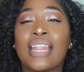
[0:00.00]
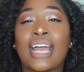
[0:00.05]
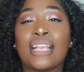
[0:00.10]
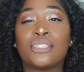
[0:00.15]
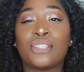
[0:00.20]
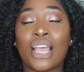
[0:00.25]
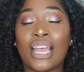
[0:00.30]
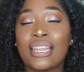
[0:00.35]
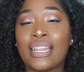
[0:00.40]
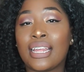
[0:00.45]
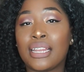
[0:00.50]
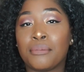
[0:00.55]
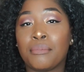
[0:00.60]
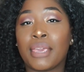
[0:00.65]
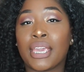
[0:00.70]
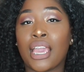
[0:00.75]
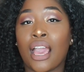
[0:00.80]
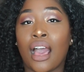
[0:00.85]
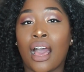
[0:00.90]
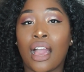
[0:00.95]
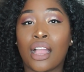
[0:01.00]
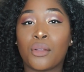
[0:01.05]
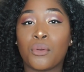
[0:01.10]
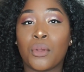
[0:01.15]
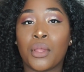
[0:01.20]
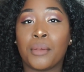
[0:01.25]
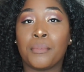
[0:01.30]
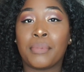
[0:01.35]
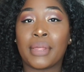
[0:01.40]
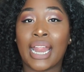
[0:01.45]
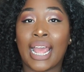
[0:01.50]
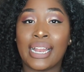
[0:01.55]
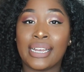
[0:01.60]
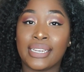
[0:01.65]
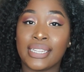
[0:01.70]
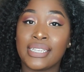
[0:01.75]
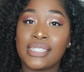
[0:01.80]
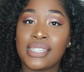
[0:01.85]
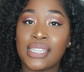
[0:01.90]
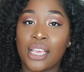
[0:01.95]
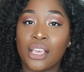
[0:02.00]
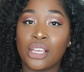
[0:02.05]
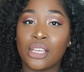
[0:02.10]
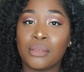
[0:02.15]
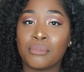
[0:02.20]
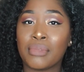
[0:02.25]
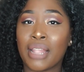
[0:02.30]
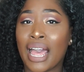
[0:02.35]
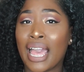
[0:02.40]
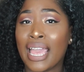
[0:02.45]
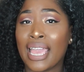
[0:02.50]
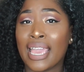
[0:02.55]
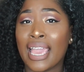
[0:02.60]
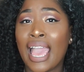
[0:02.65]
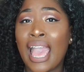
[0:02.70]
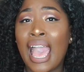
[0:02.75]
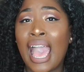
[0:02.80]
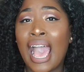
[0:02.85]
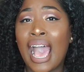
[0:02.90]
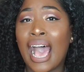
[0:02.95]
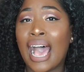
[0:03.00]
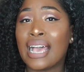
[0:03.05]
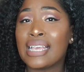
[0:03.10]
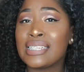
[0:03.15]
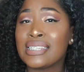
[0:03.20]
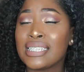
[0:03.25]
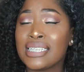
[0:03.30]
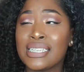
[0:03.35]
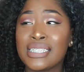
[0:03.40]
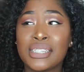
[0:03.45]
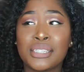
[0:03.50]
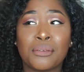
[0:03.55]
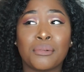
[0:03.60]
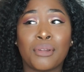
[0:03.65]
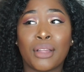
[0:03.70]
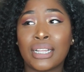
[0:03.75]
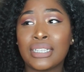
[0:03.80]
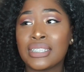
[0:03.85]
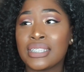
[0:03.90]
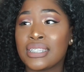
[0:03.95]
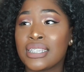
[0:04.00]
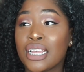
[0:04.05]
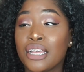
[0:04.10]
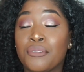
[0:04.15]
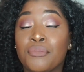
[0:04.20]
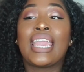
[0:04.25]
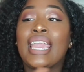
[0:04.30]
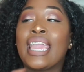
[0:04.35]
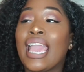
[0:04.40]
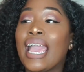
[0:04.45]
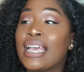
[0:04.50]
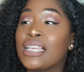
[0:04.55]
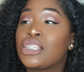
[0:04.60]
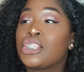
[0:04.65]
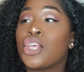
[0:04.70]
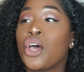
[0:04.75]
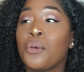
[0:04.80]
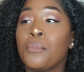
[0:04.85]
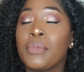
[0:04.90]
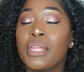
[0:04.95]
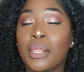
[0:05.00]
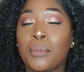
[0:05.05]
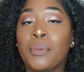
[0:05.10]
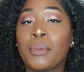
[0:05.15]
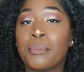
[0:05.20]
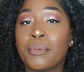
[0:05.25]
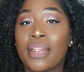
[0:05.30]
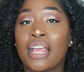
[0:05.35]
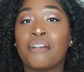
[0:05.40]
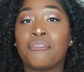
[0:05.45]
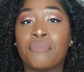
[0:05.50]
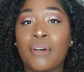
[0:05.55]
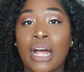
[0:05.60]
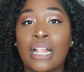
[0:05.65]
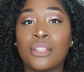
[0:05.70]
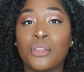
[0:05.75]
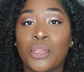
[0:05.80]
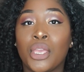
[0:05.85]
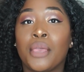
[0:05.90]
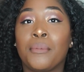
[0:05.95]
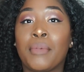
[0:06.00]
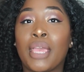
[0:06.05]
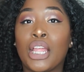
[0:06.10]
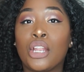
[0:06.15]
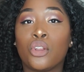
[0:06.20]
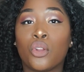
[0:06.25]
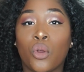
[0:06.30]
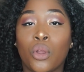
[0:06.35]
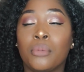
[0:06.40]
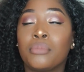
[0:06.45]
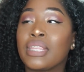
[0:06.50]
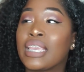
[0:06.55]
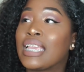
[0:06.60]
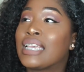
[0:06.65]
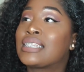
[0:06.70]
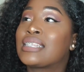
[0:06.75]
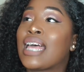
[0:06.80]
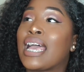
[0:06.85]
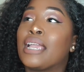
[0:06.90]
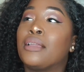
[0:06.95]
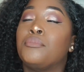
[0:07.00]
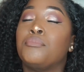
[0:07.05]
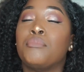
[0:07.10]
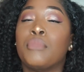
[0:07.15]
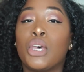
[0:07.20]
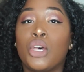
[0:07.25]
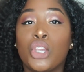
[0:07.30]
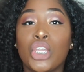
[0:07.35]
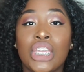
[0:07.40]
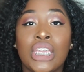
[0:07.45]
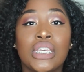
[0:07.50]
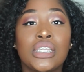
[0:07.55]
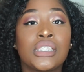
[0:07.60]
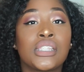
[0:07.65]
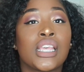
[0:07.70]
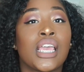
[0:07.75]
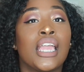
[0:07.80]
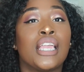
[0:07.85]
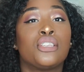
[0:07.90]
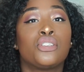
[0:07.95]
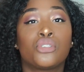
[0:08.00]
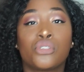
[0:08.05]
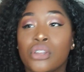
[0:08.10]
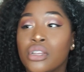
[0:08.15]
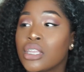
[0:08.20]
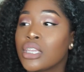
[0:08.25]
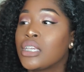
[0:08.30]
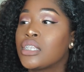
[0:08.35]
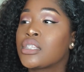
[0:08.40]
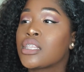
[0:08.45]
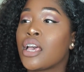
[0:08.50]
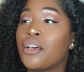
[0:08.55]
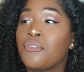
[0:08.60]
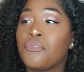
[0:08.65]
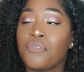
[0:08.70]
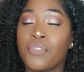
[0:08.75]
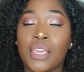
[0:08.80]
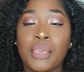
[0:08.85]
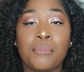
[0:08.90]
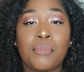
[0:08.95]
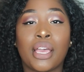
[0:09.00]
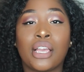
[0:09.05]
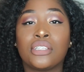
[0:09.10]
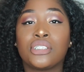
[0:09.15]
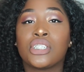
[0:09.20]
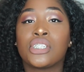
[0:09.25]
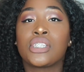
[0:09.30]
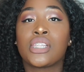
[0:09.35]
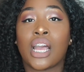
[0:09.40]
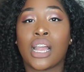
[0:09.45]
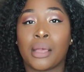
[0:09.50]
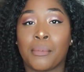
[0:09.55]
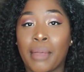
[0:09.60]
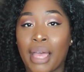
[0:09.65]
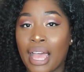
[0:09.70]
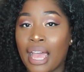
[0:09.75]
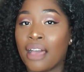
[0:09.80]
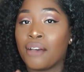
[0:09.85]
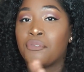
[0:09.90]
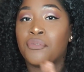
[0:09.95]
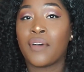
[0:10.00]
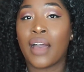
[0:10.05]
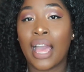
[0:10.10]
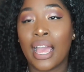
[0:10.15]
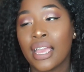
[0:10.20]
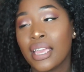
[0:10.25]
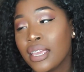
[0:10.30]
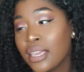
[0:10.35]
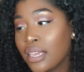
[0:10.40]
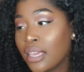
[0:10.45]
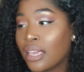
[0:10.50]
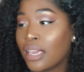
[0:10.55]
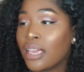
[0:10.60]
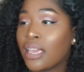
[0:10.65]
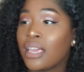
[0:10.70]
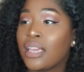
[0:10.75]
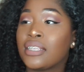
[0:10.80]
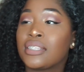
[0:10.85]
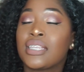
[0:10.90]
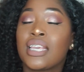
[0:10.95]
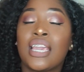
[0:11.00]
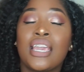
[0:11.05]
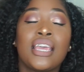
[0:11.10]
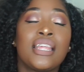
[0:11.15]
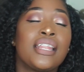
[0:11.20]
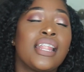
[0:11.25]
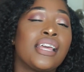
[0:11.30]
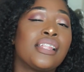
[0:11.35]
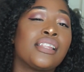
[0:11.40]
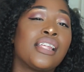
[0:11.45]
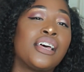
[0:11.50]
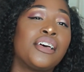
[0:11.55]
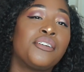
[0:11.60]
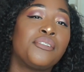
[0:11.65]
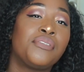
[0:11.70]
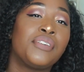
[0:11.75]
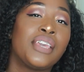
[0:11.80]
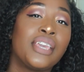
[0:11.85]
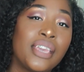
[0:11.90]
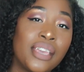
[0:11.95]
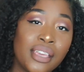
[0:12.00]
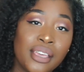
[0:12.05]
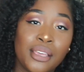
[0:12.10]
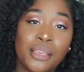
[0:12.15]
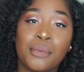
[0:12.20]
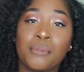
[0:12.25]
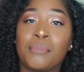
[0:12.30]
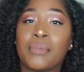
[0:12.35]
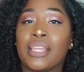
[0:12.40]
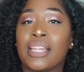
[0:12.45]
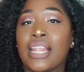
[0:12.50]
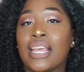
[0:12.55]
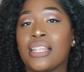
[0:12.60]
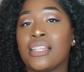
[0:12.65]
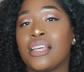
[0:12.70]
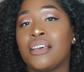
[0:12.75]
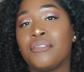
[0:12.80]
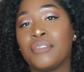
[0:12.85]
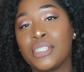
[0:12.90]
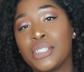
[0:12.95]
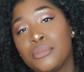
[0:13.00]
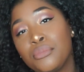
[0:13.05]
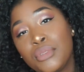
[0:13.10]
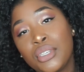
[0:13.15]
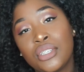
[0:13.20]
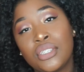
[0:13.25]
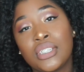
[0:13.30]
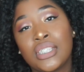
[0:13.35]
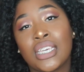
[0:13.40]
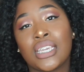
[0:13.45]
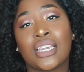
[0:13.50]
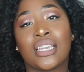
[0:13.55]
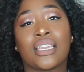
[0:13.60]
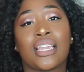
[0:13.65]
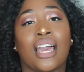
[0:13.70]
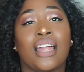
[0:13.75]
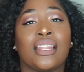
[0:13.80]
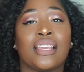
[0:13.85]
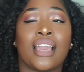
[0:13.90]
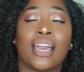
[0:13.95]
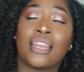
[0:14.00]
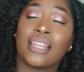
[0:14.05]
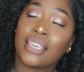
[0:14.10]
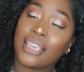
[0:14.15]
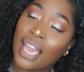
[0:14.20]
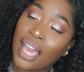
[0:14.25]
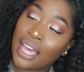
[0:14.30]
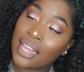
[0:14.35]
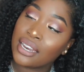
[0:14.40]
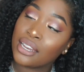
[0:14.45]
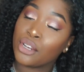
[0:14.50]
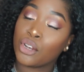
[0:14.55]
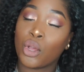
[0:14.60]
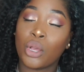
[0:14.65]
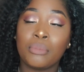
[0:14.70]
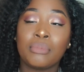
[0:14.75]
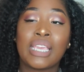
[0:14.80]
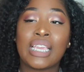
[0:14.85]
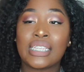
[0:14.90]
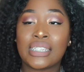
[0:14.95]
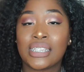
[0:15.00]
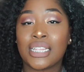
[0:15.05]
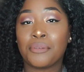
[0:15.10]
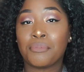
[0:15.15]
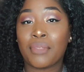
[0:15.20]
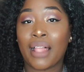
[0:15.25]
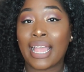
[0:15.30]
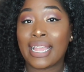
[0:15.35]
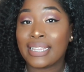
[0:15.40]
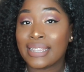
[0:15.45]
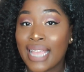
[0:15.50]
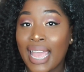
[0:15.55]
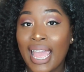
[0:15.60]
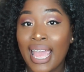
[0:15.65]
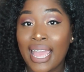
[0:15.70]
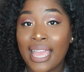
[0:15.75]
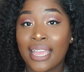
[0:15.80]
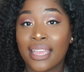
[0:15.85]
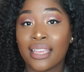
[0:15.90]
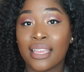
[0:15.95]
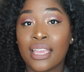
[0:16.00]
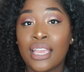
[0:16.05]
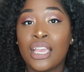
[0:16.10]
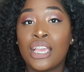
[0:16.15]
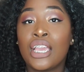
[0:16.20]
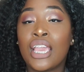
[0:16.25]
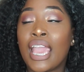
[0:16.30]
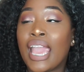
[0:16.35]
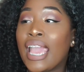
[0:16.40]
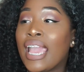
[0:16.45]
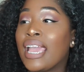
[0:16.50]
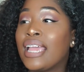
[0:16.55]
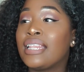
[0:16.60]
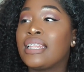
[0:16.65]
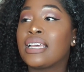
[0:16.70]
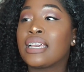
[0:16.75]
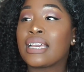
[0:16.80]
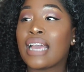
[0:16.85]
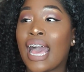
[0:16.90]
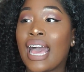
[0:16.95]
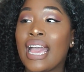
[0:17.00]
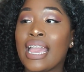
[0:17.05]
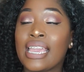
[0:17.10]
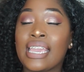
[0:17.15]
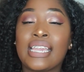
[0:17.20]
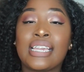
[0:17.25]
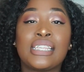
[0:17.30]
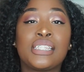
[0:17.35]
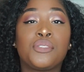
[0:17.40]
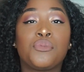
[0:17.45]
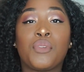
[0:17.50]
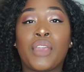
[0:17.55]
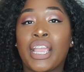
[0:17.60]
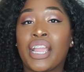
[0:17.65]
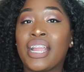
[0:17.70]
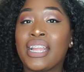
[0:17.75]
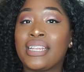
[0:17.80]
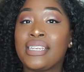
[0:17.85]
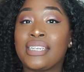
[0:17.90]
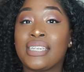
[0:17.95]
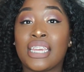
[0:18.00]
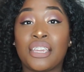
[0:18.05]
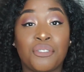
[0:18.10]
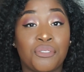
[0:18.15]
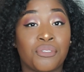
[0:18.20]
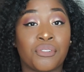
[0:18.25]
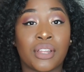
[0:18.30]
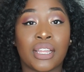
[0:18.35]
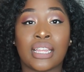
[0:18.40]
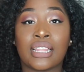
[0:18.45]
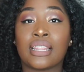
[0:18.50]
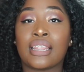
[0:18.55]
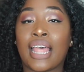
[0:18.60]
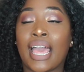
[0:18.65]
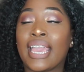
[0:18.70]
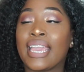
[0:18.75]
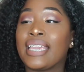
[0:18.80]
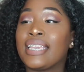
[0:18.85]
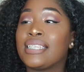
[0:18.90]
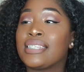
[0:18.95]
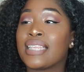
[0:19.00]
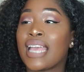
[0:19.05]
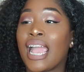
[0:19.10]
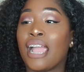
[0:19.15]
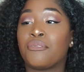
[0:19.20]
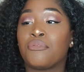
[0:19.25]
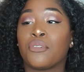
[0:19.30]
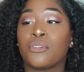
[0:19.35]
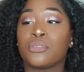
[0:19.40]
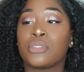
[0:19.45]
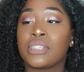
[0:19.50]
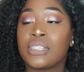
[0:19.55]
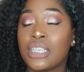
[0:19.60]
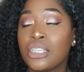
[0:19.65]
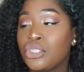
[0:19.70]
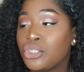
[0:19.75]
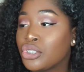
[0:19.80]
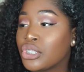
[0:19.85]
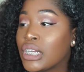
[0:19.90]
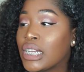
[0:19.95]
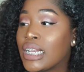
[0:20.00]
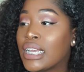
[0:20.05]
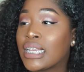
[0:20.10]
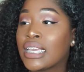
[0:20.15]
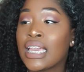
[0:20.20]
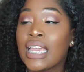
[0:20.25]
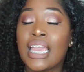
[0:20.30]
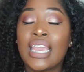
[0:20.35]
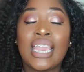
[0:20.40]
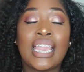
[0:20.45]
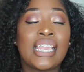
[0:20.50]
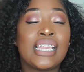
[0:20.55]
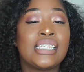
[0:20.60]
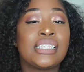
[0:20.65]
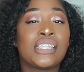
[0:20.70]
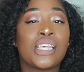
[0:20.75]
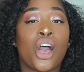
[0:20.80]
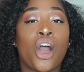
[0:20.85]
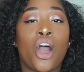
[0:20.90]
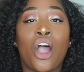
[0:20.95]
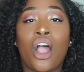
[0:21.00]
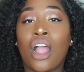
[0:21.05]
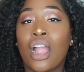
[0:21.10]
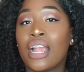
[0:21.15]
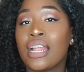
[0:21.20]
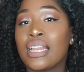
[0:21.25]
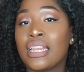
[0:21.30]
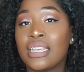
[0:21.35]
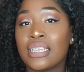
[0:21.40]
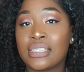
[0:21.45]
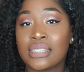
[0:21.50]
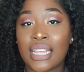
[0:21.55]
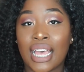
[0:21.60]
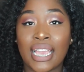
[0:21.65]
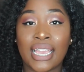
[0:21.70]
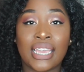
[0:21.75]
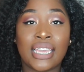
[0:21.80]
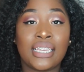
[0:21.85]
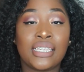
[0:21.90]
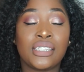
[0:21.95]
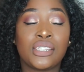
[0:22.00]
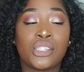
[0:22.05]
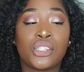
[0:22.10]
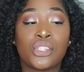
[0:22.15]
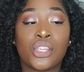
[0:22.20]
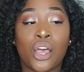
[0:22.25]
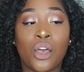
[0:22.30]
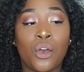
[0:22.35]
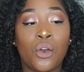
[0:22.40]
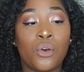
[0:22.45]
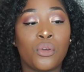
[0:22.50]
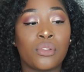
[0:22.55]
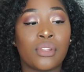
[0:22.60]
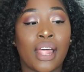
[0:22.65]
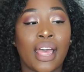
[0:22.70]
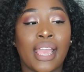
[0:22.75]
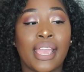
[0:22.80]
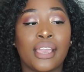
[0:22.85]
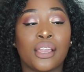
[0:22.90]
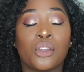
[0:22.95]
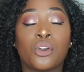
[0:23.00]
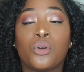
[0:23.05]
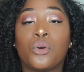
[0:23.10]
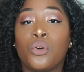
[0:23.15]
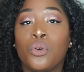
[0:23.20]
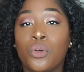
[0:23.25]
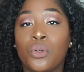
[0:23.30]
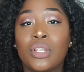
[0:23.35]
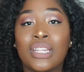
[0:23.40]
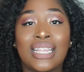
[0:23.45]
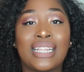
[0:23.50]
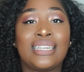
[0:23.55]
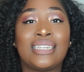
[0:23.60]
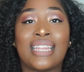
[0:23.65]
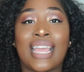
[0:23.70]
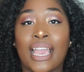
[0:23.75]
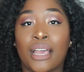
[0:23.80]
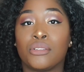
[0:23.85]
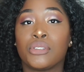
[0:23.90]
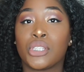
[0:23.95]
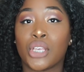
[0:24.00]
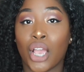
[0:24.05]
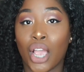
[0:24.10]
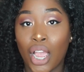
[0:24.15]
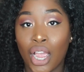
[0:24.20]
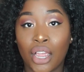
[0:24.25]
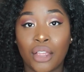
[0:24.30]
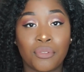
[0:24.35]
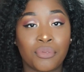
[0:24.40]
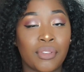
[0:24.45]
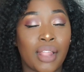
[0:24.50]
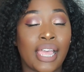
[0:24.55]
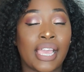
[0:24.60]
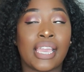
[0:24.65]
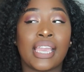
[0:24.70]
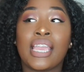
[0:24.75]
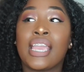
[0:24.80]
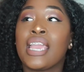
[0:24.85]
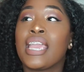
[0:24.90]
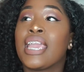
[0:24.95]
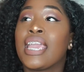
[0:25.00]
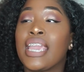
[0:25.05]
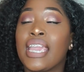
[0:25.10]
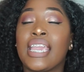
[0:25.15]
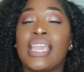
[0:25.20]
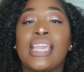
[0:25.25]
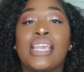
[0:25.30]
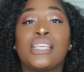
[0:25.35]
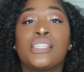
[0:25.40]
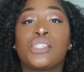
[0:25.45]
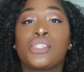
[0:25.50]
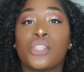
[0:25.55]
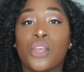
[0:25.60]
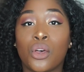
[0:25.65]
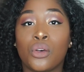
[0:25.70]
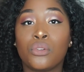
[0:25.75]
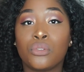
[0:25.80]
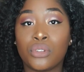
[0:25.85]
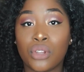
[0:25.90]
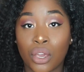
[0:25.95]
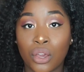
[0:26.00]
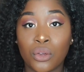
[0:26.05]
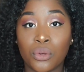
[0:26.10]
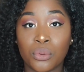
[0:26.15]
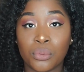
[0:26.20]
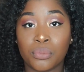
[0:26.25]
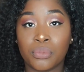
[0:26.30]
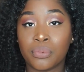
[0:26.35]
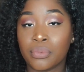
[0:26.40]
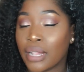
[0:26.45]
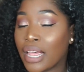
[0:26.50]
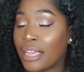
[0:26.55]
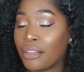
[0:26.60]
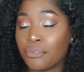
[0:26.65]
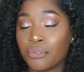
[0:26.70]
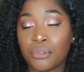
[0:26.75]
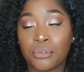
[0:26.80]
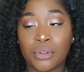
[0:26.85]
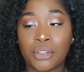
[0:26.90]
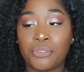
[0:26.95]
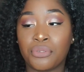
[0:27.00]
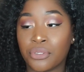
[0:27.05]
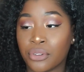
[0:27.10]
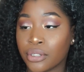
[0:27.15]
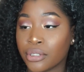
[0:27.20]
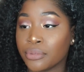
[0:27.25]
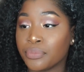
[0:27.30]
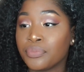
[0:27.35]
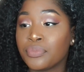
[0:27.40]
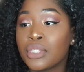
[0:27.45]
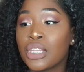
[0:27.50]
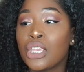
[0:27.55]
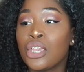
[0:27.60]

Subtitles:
I tried not to make it awkward, but I did tell him like, I seen some crazy stuff. He has so many people that follow him, and normally it's like millions and trillions of females just talk about how fine he is. They love him and they love his music and yada yada yada. Normally it's stuff like that. And the guy, he is very different. Like, he's Afrocentric, he's an artist, like he's so like cool and down to earth. Like, he is so dope, like for real, for real.